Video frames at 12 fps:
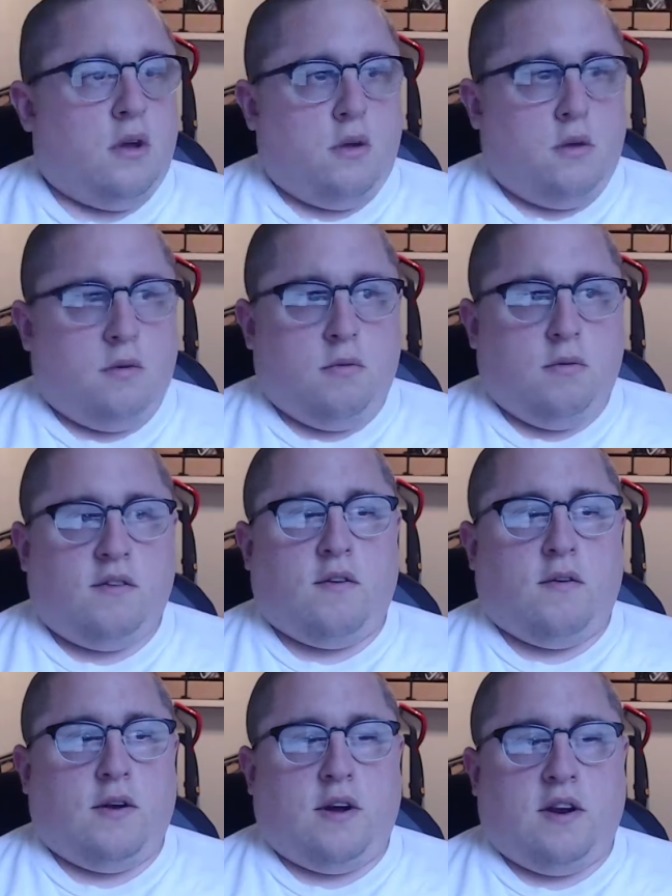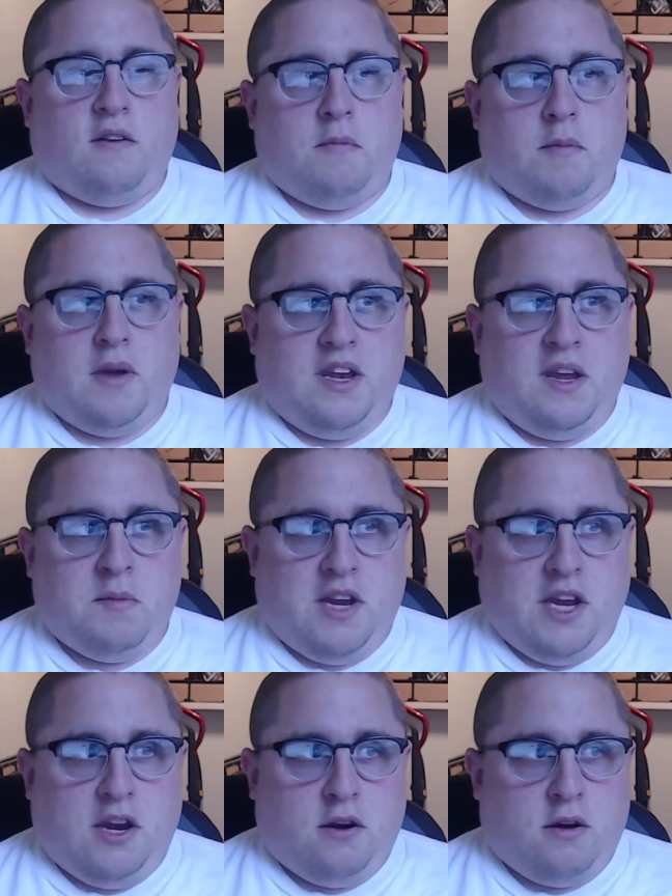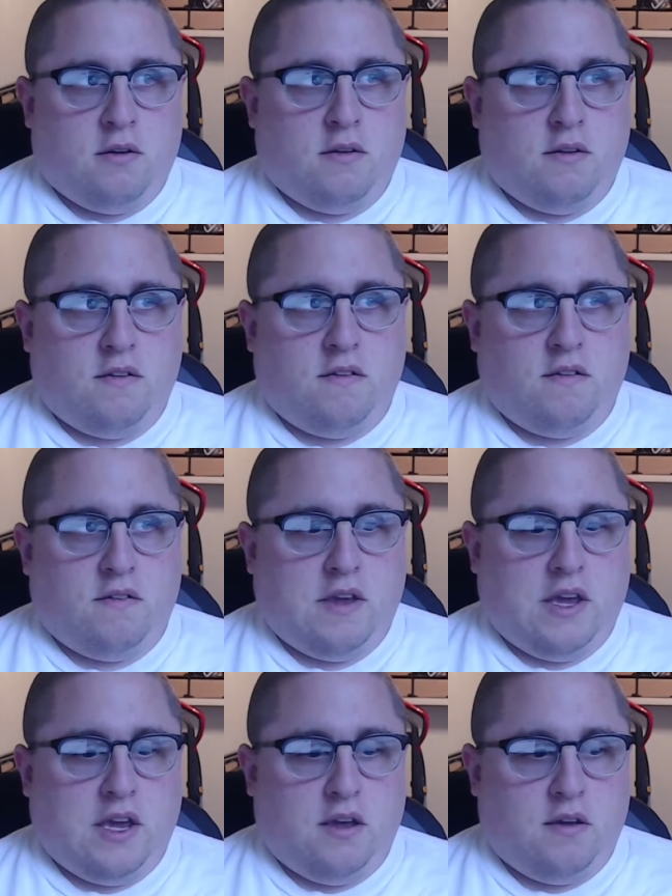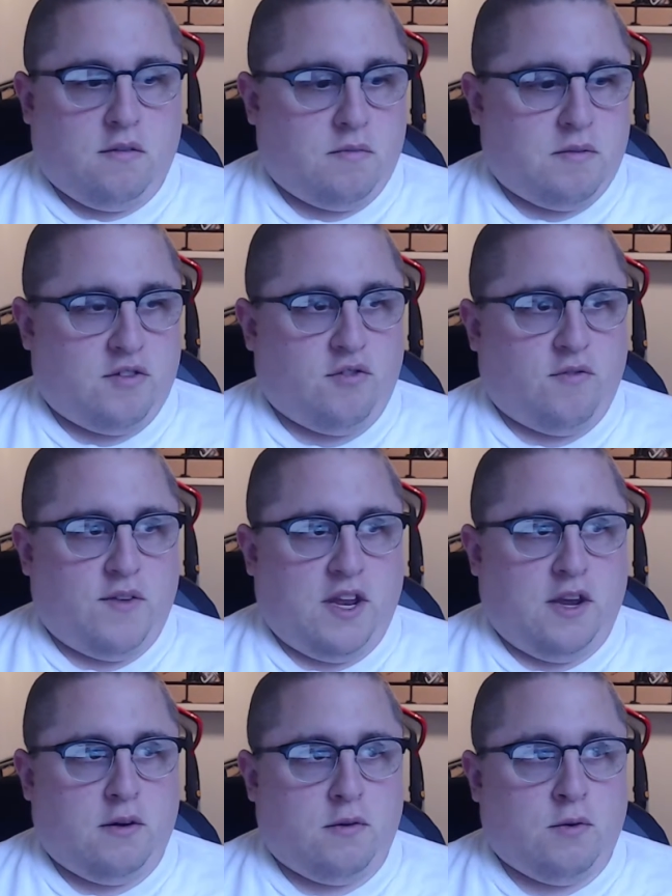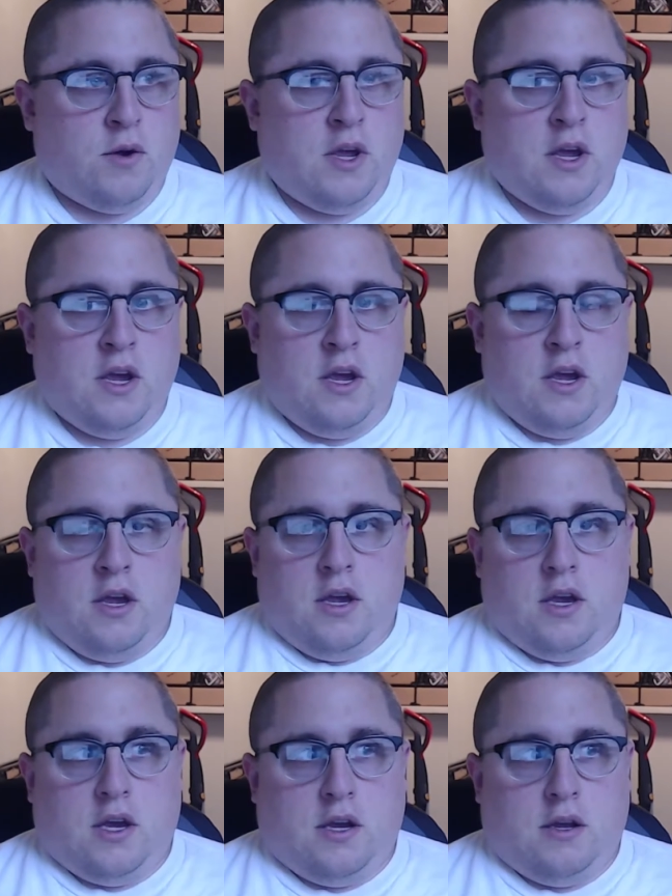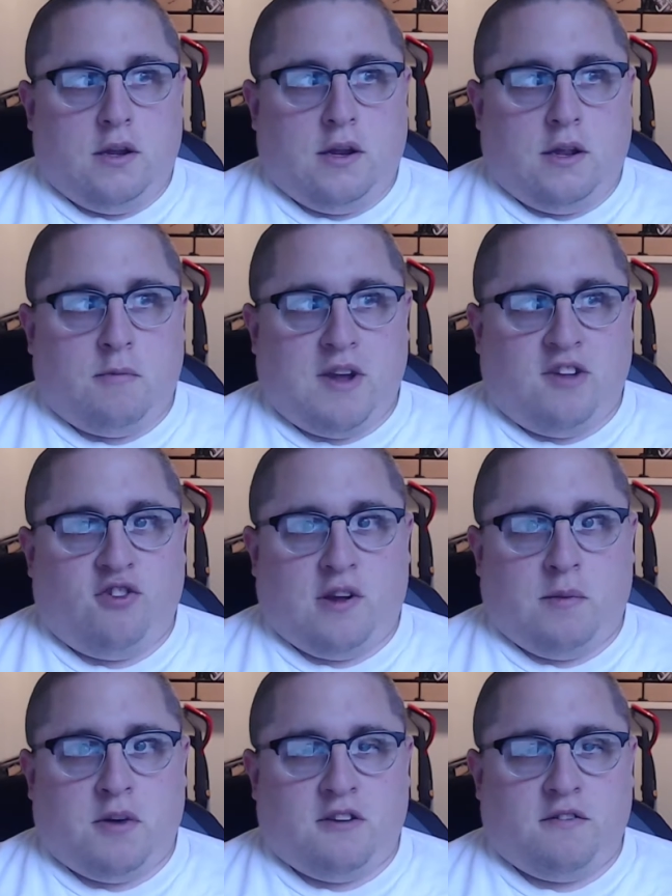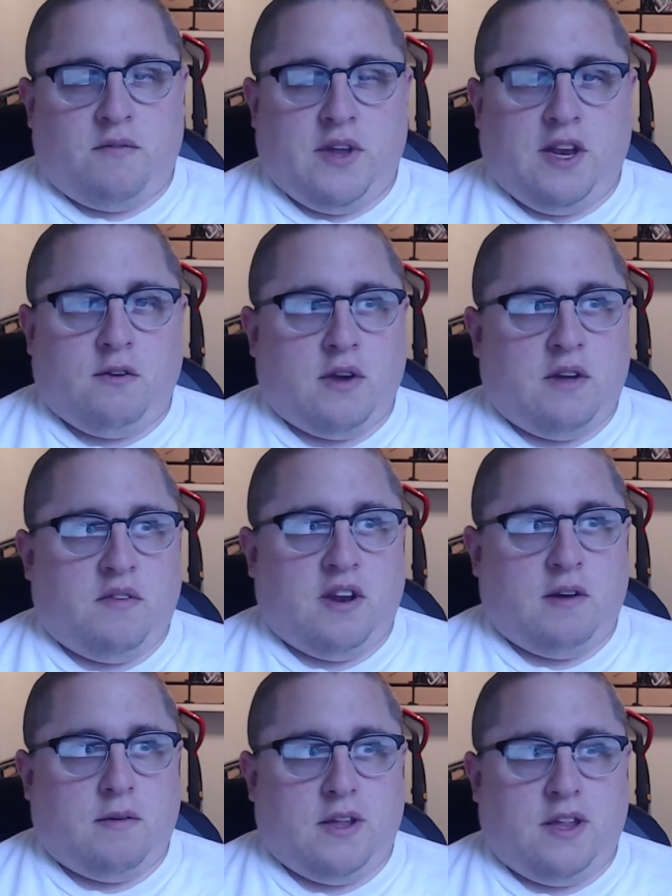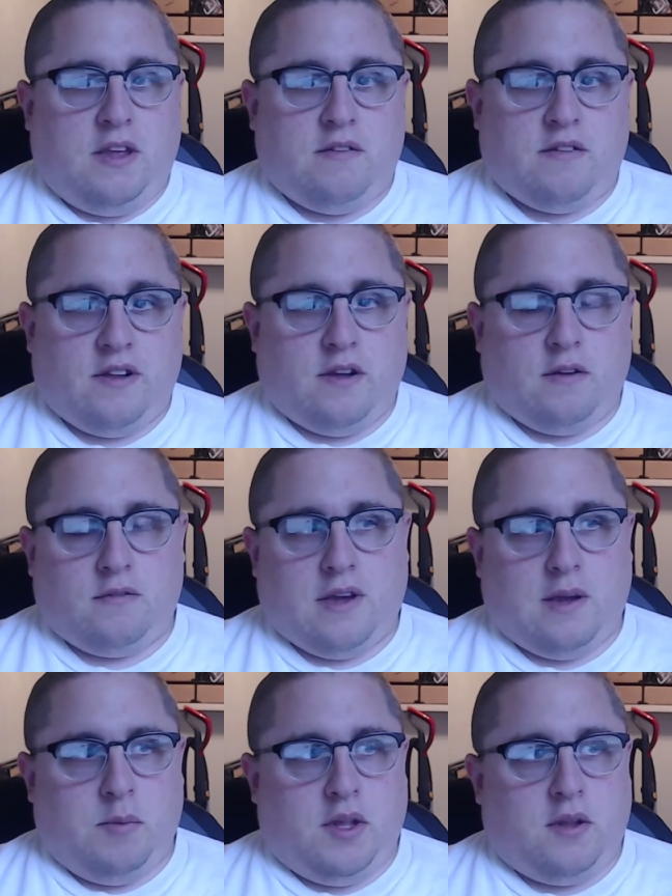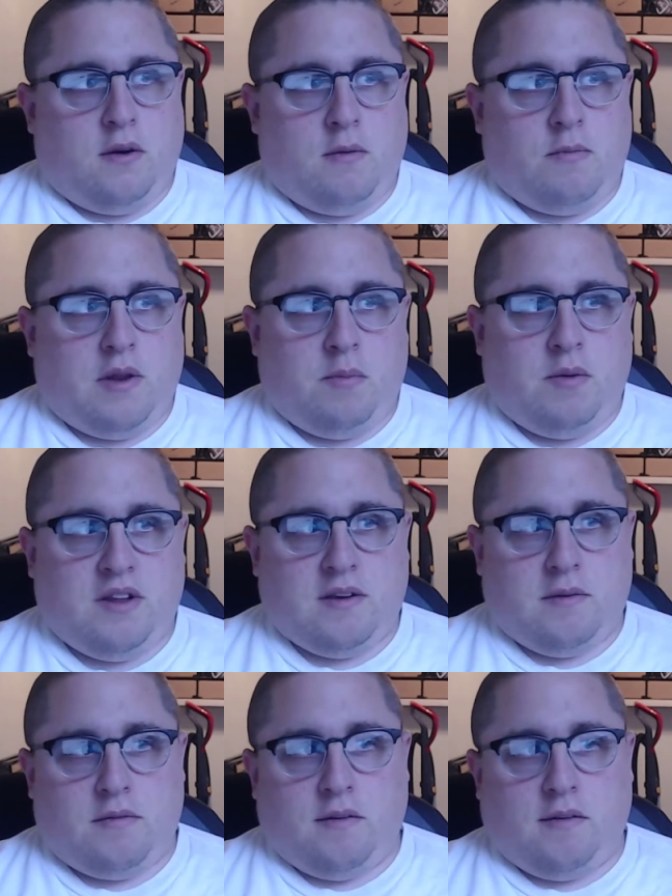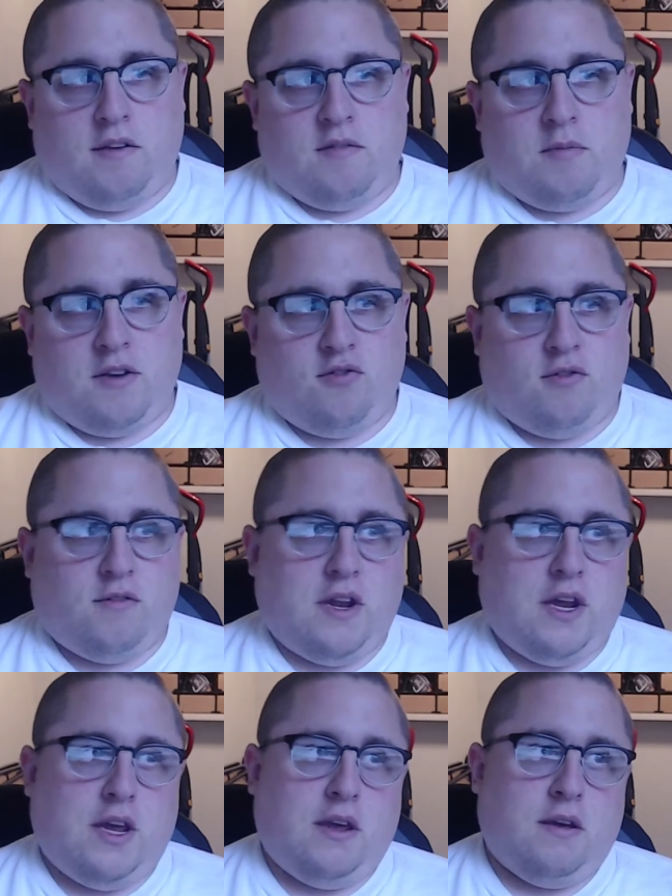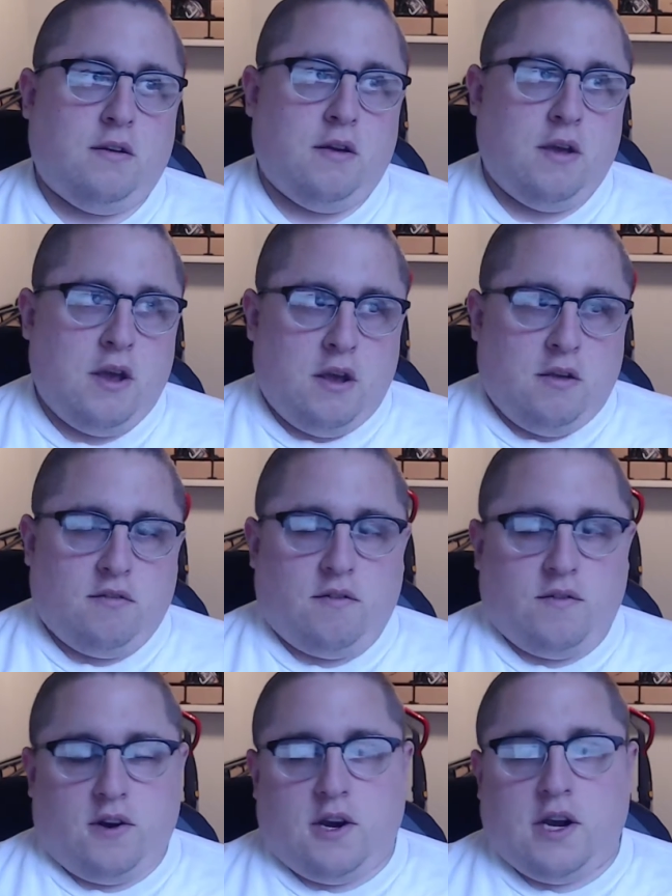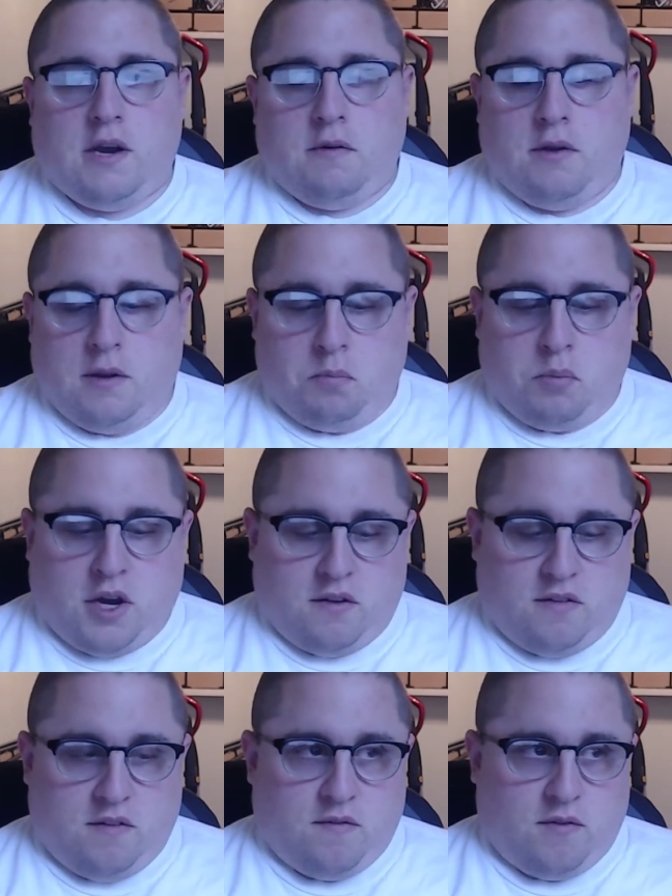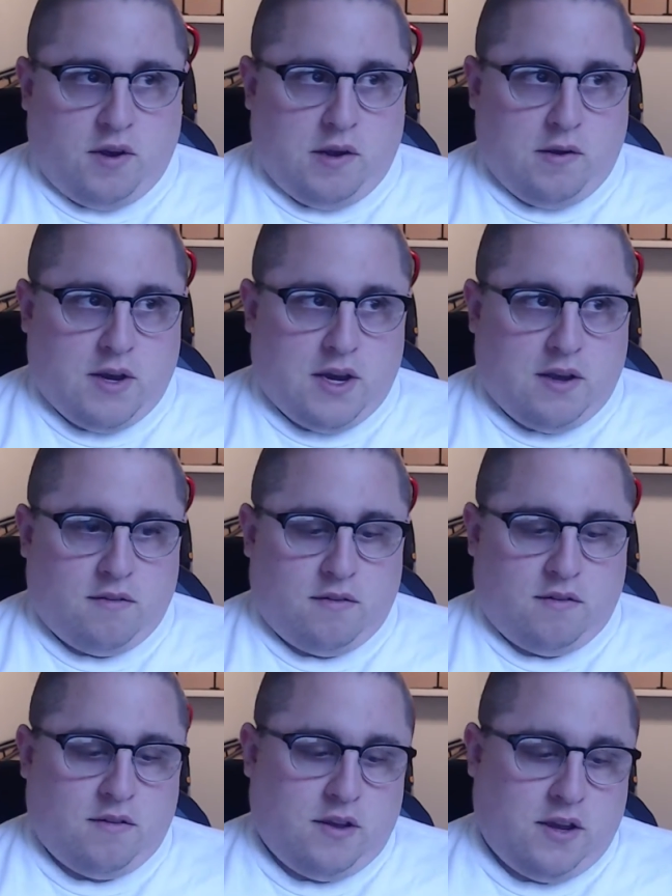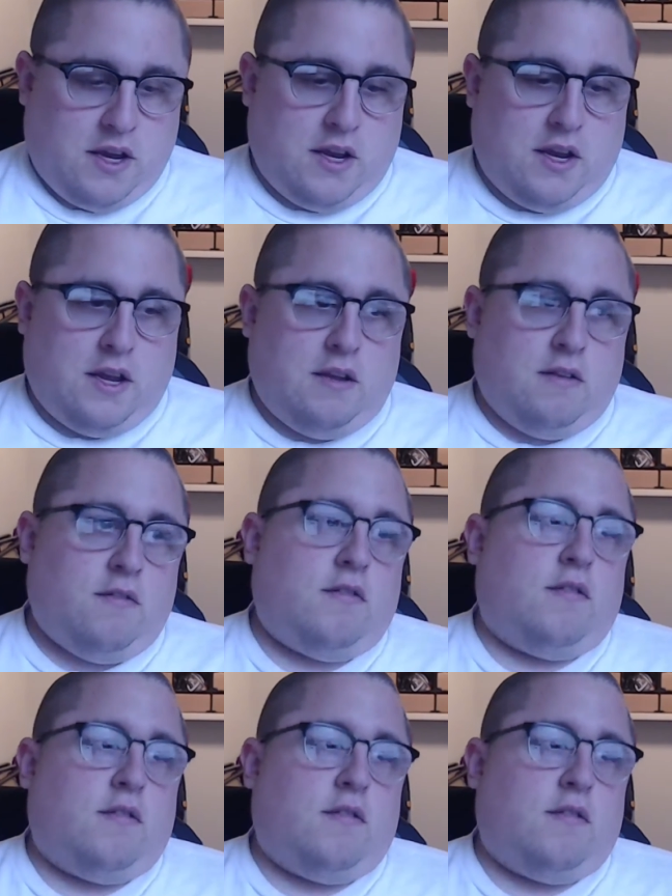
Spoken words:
What's going on, everybody? D-Money here. This is a special video. Another Magic unboxing video. I haven't done one of these in a long time either, but I picked up something special today, so I figured I would unbox it for you guys. It is